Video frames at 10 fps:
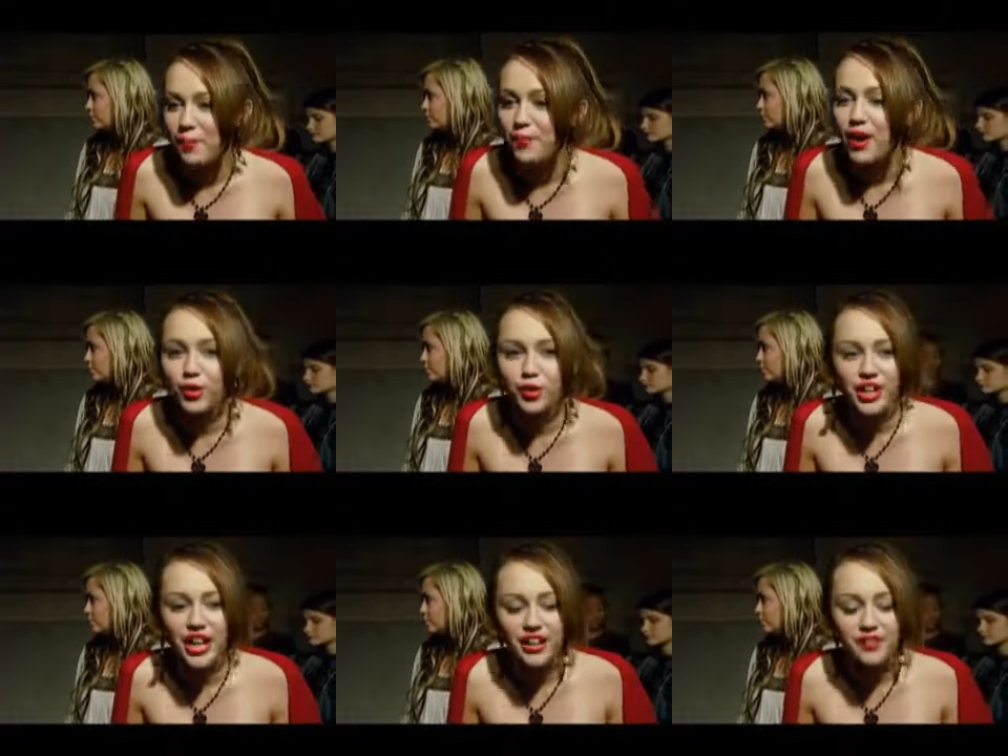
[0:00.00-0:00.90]
a old,
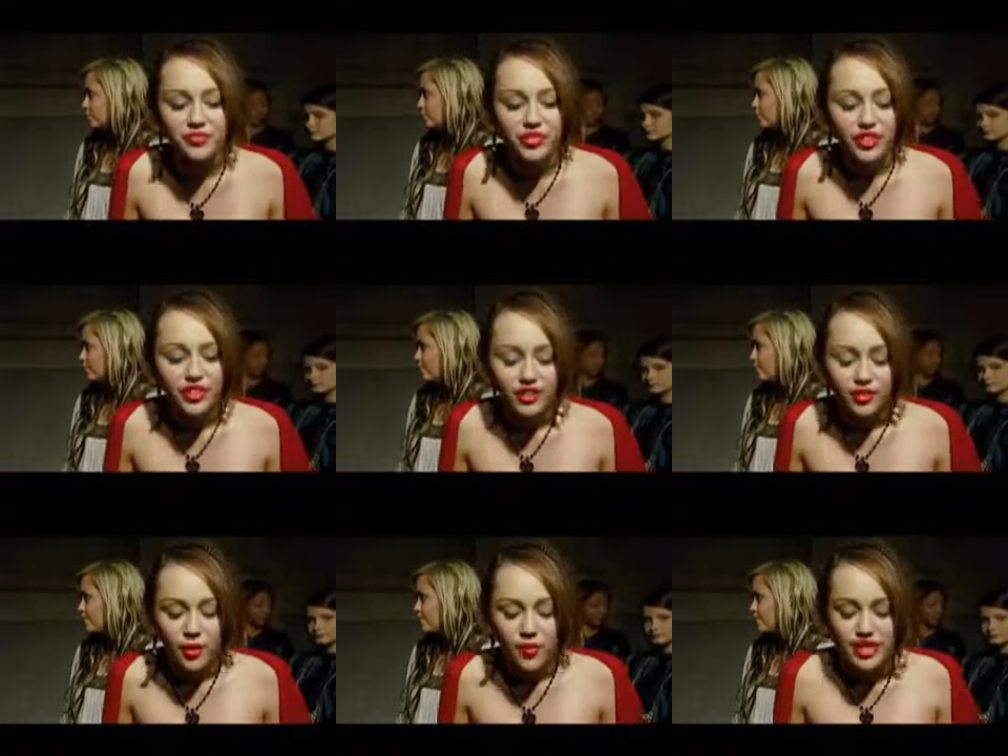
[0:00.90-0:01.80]

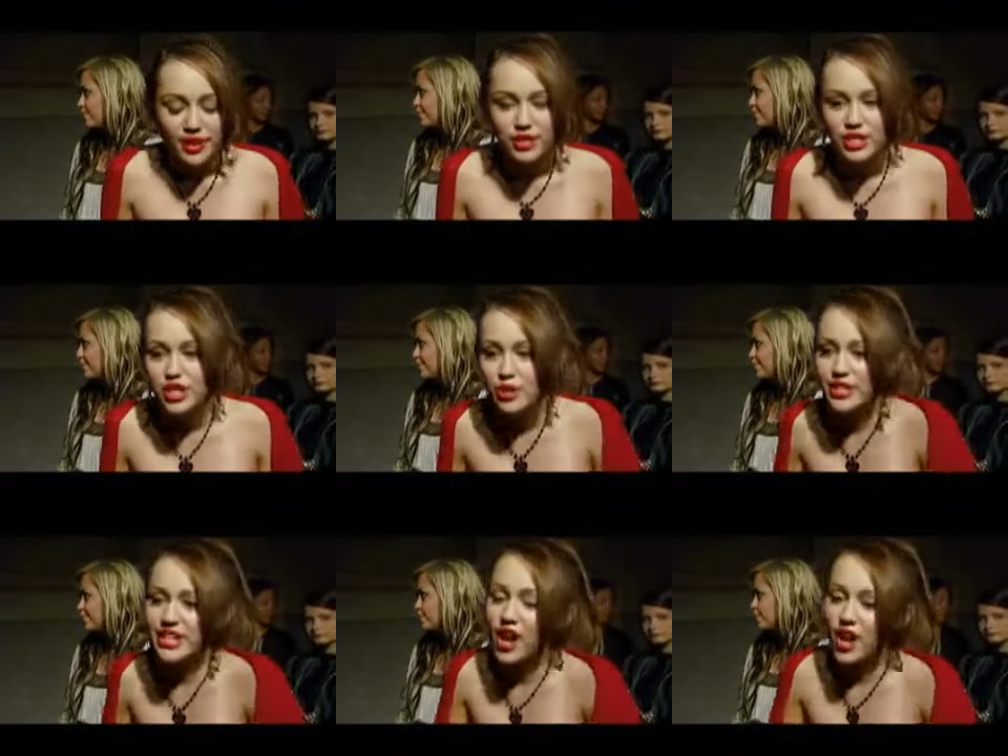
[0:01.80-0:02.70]
what was it? It was a
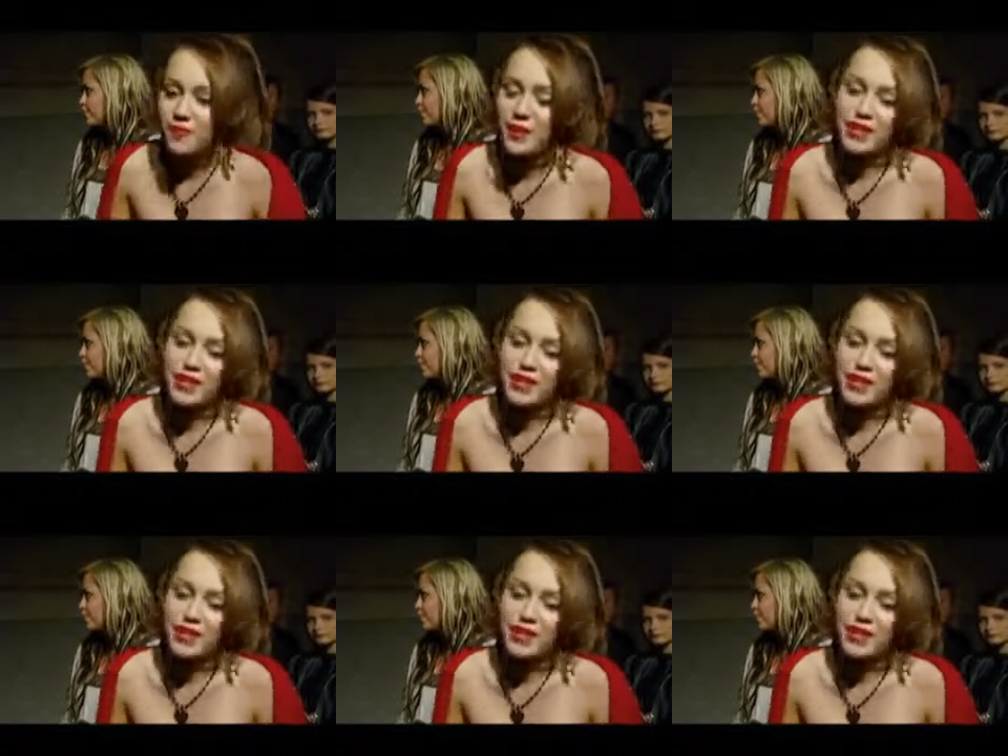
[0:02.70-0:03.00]
Josie Cotton